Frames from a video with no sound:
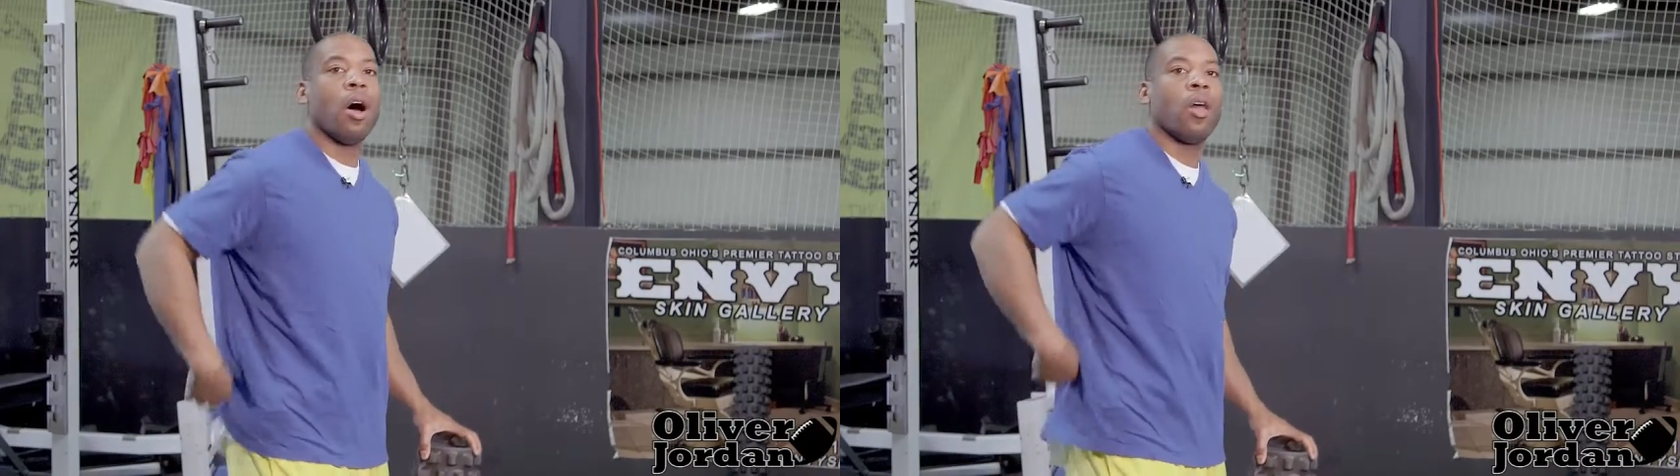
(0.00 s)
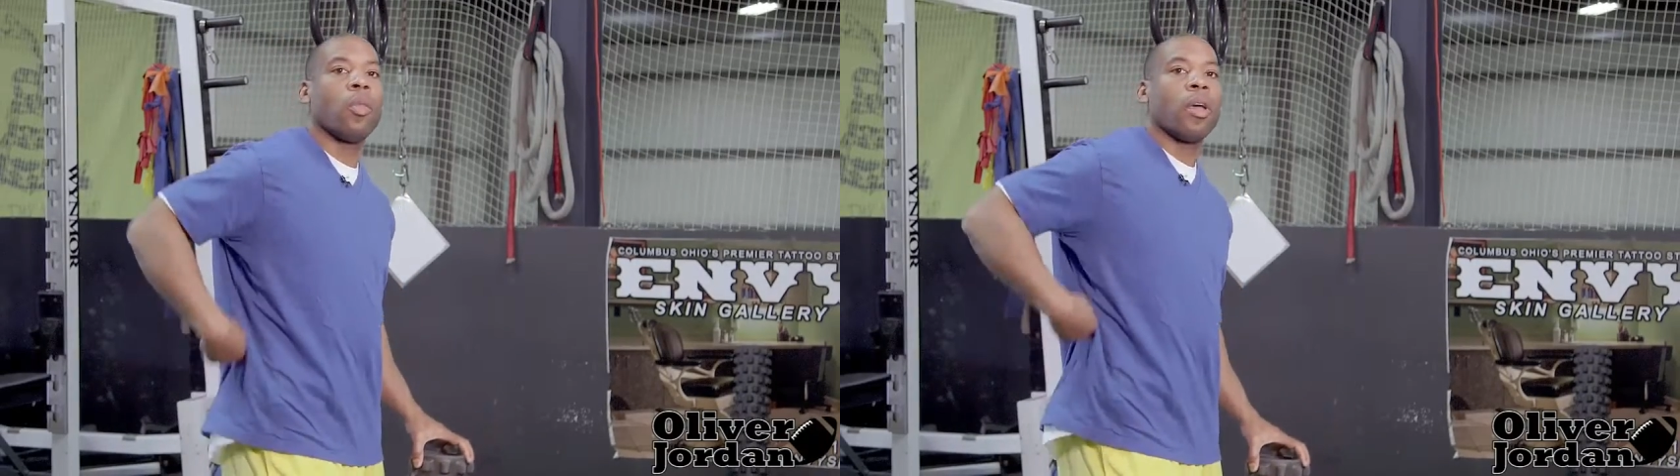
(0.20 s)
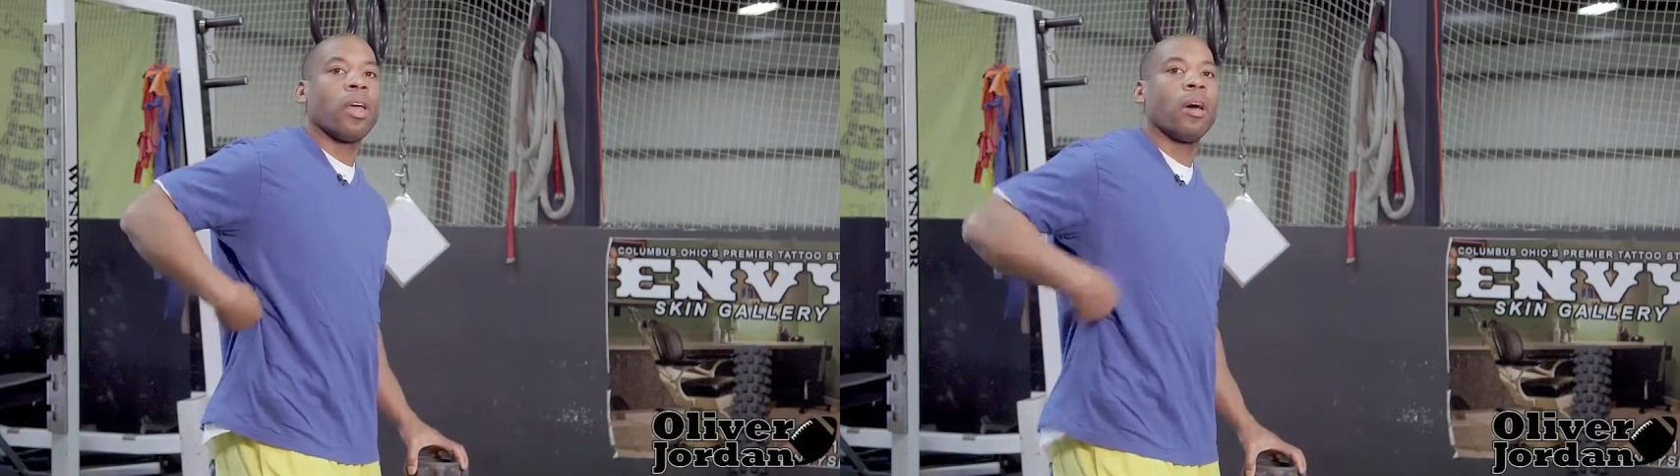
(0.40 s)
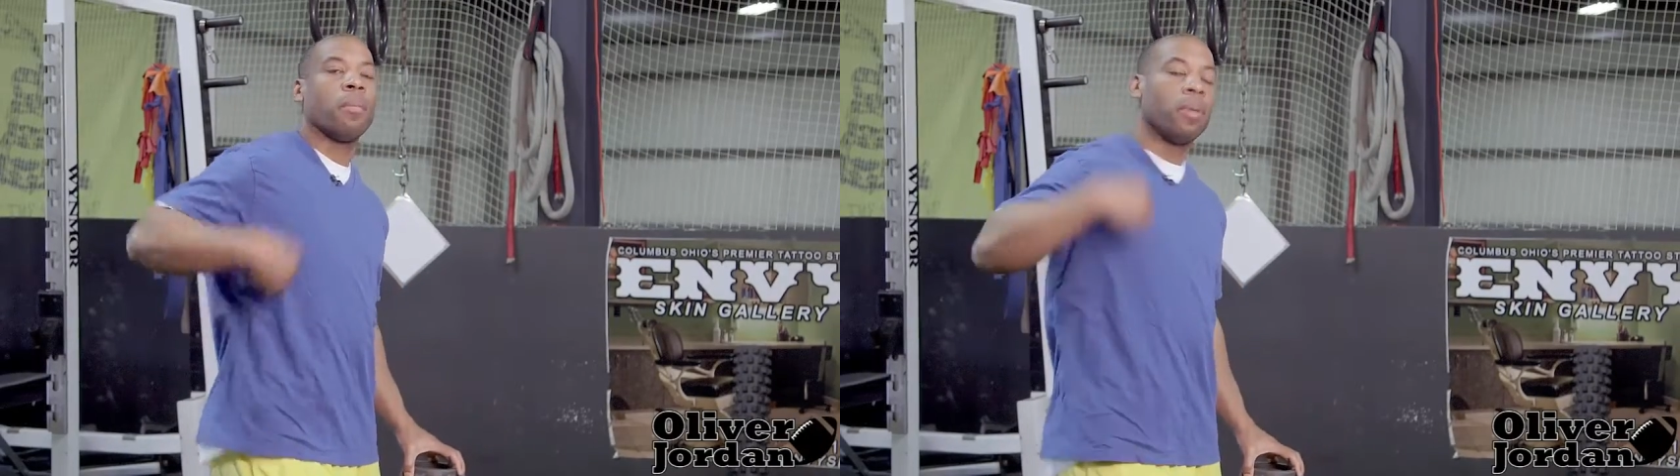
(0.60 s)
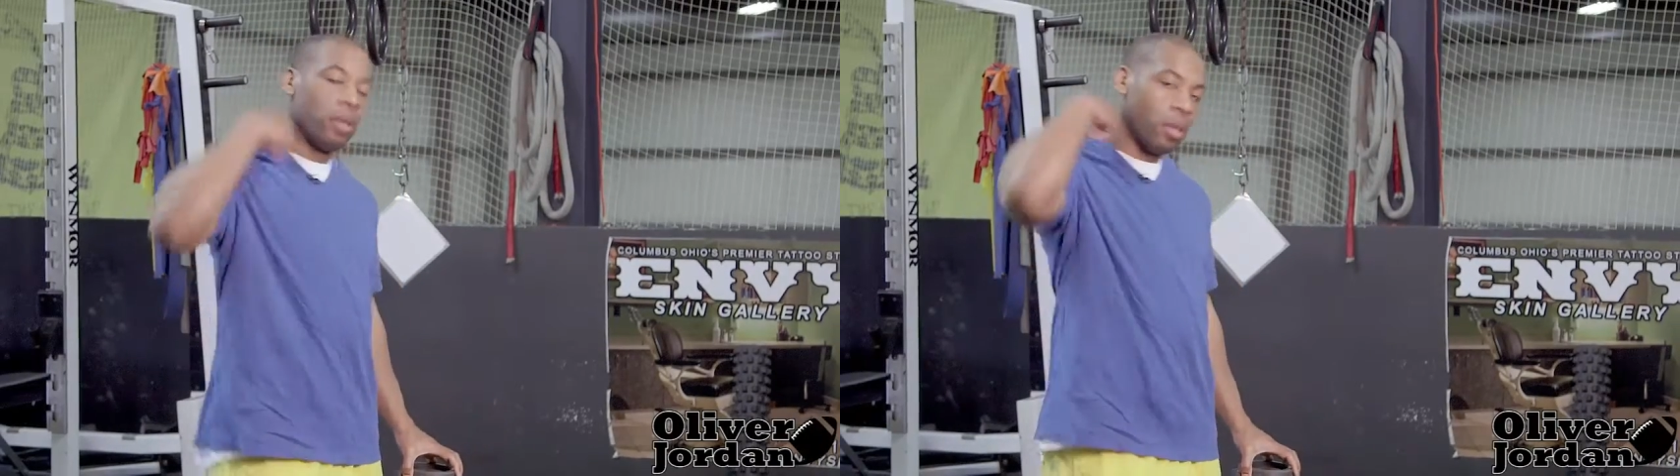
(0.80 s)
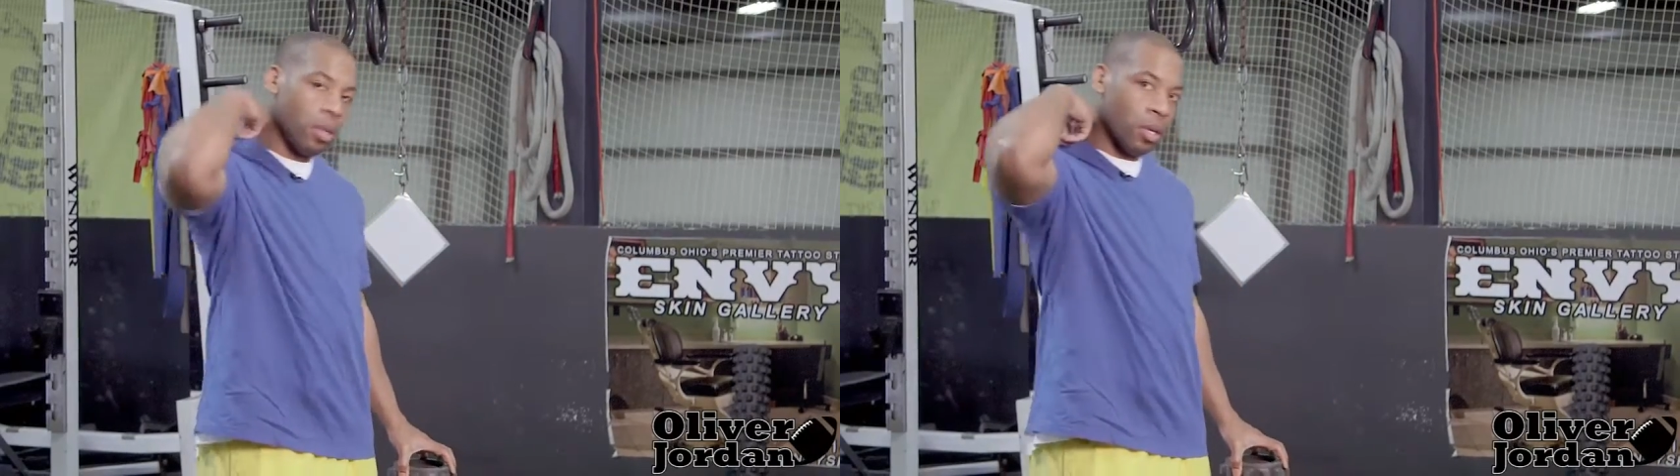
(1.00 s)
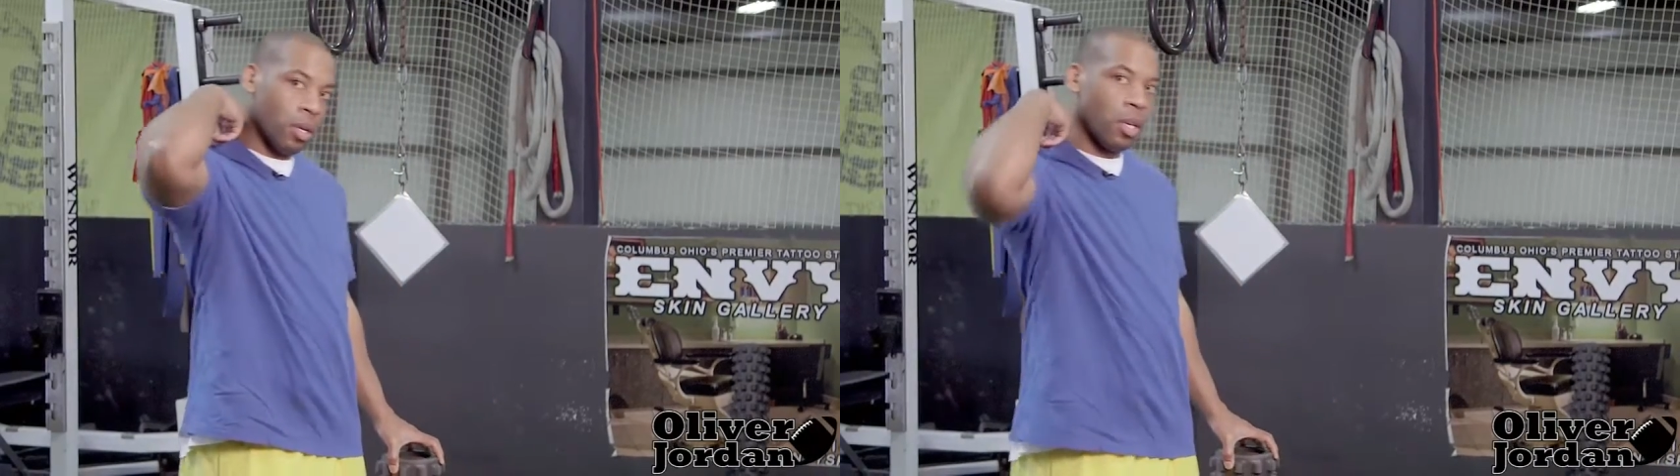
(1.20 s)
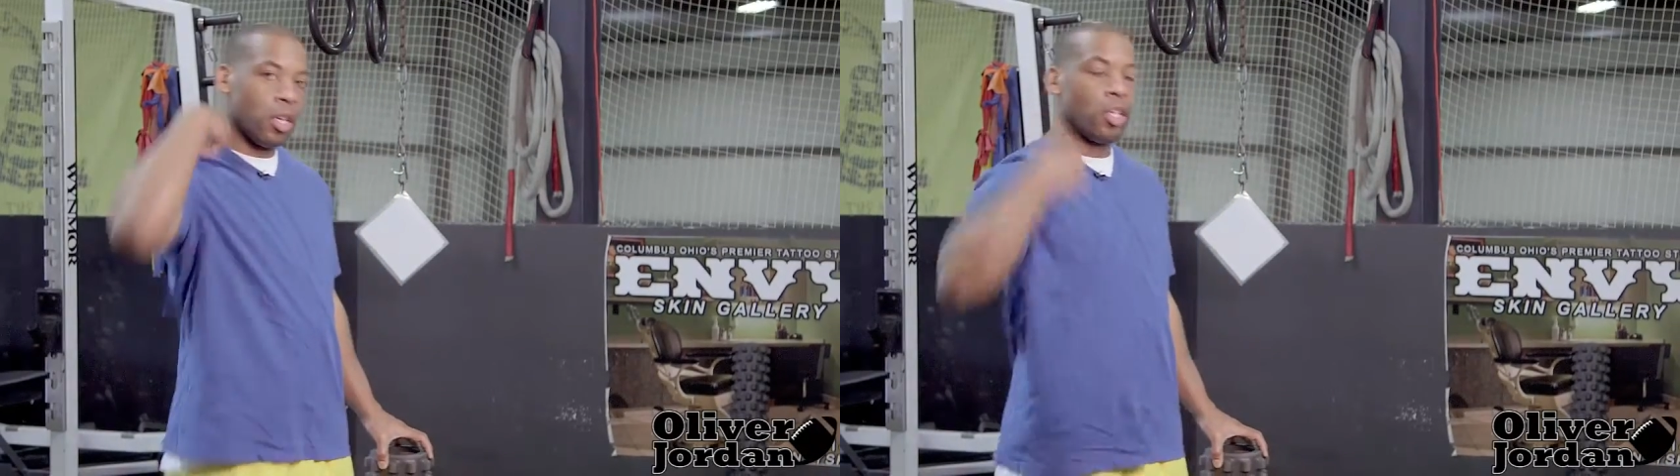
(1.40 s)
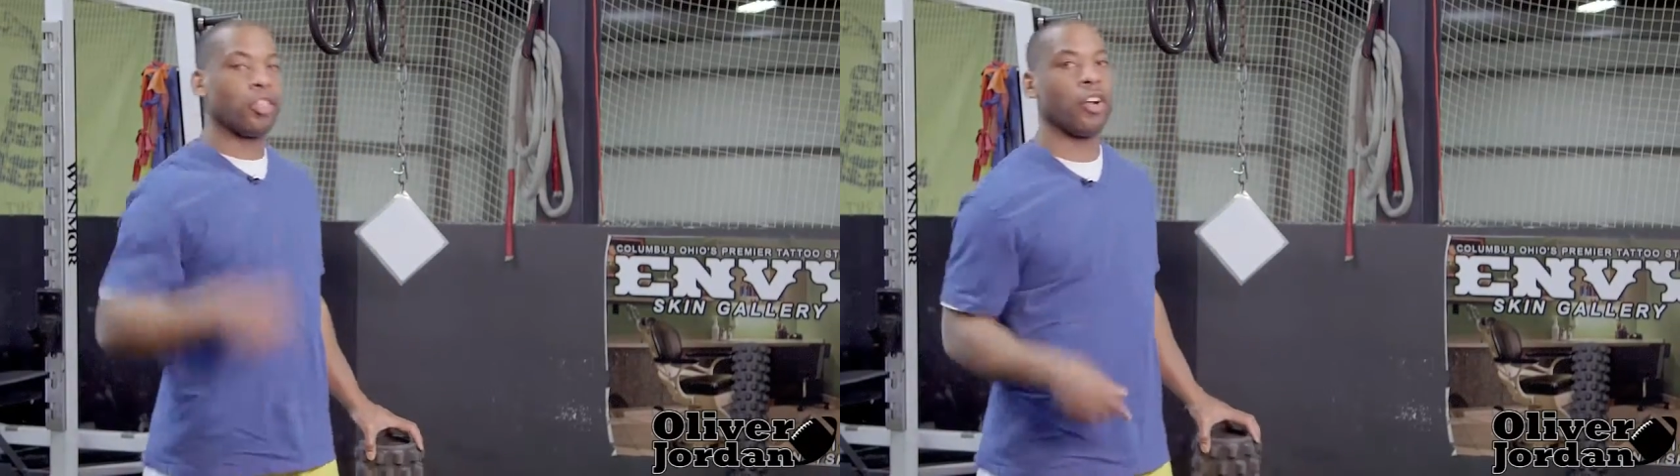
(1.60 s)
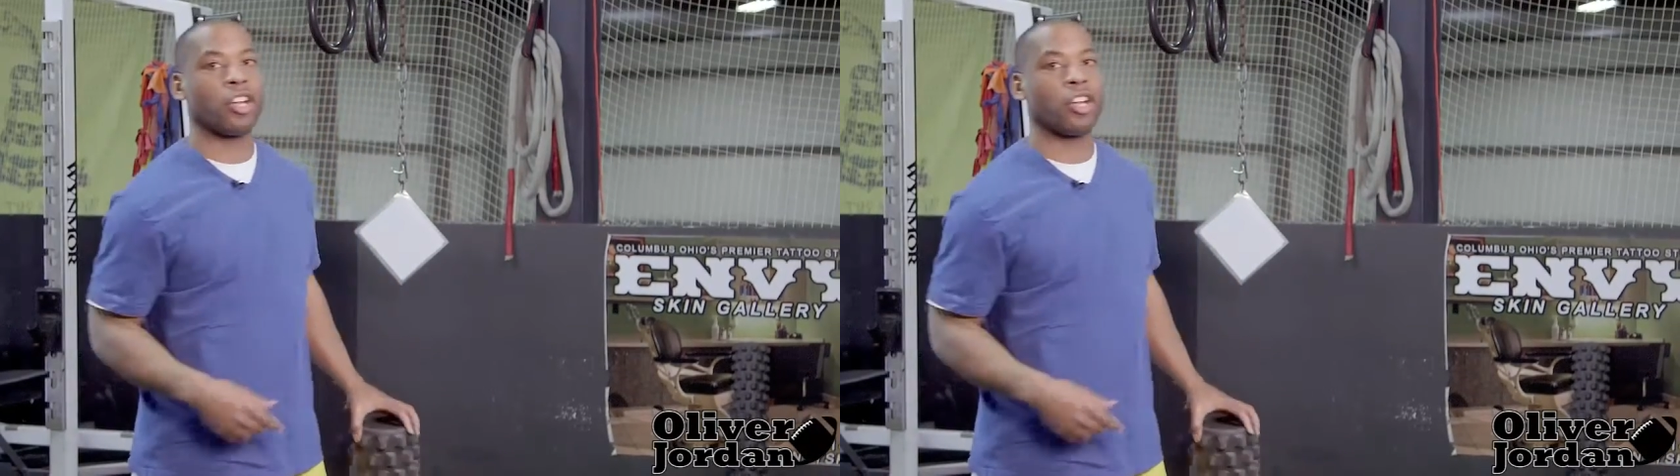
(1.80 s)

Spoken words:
all the way up to